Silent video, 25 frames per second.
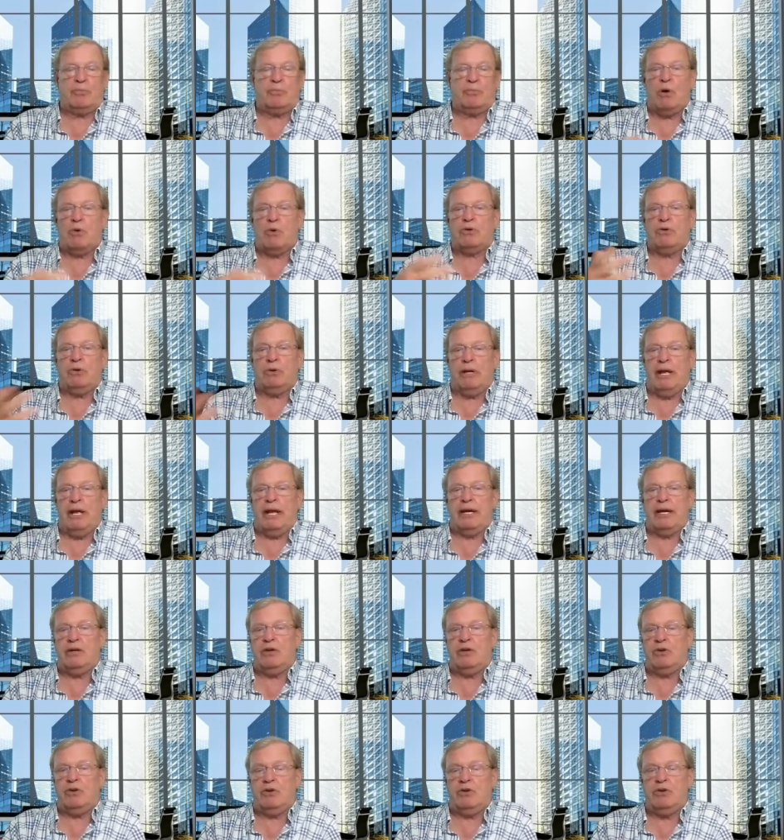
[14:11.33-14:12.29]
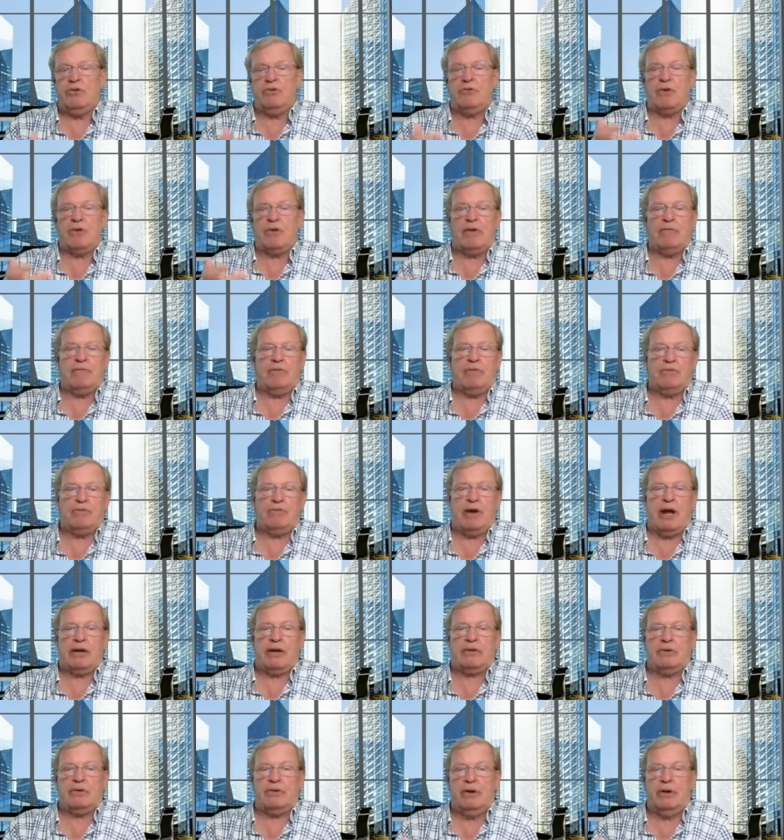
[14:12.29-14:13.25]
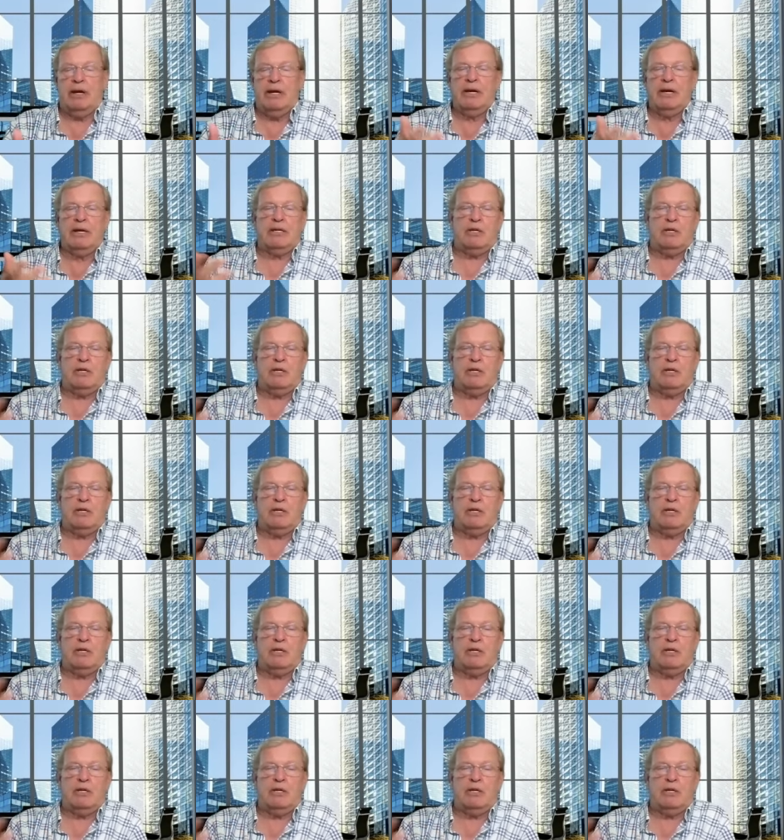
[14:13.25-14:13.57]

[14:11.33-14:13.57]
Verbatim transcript: broke your leg and you couldn't drive your tractor,